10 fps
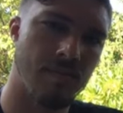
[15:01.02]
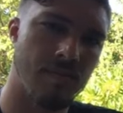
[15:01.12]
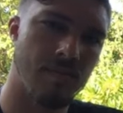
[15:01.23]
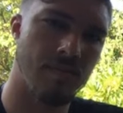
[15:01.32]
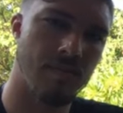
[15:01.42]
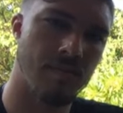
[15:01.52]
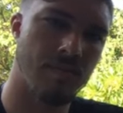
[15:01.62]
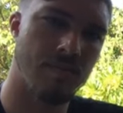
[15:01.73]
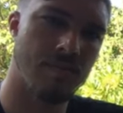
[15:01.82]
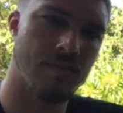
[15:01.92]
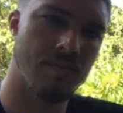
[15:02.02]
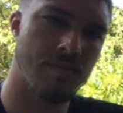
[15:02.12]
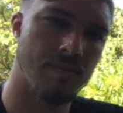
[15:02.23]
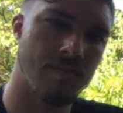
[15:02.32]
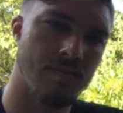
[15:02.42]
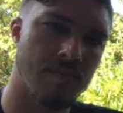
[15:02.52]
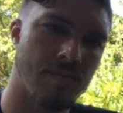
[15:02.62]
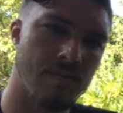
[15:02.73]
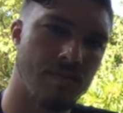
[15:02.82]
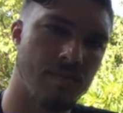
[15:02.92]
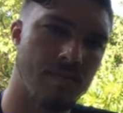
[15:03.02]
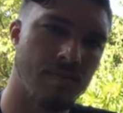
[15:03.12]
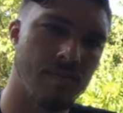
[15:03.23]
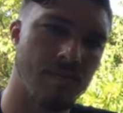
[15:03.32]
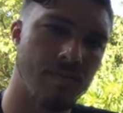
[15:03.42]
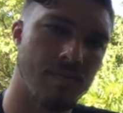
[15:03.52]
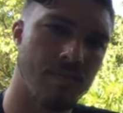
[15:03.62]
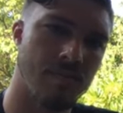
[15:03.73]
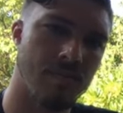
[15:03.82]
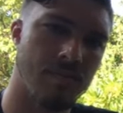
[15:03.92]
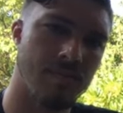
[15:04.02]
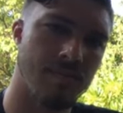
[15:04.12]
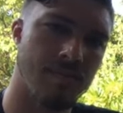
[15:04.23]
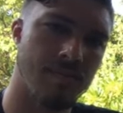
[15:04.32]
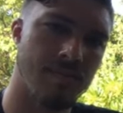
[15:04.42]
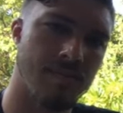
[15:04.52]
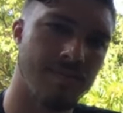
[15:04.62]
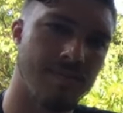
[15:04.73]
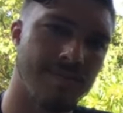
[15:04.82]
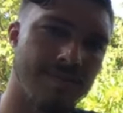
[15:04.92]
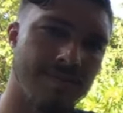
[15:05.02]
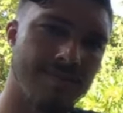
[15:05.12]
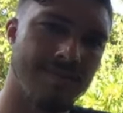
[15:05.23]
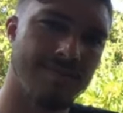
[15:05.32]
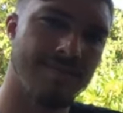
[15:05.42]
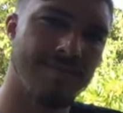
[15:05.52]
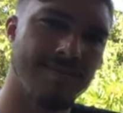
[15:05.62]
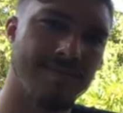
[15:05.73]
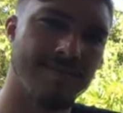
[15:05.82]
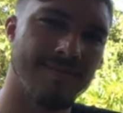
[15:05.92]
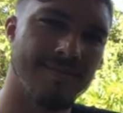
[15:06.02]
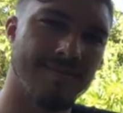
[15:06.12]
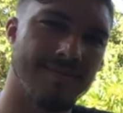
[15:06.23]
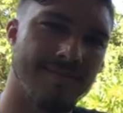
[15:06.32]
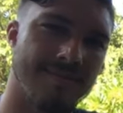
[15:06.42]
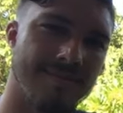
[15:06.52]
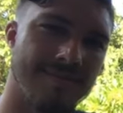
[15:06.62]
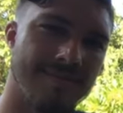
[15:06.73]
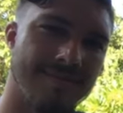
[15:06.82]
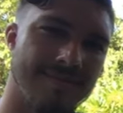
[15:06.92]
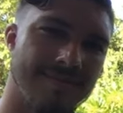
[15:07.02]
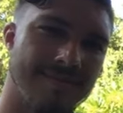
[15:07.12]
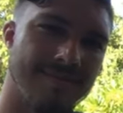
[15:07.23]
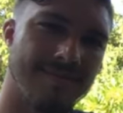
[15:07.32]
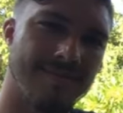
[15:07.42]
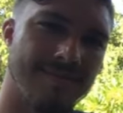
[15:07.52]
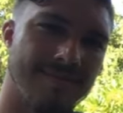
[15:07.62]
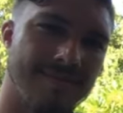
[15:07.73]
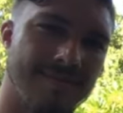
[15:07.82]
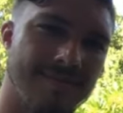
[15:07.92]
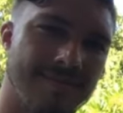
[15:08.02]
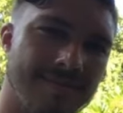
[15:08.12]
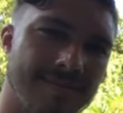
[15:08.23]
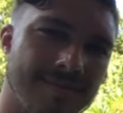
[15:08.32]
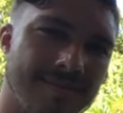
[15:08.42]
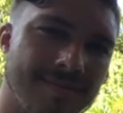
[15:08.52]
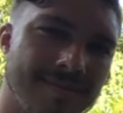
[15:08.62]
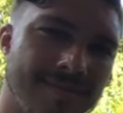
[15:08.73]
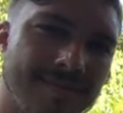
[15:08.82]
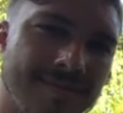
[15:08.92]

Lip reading: The person shown says nothing.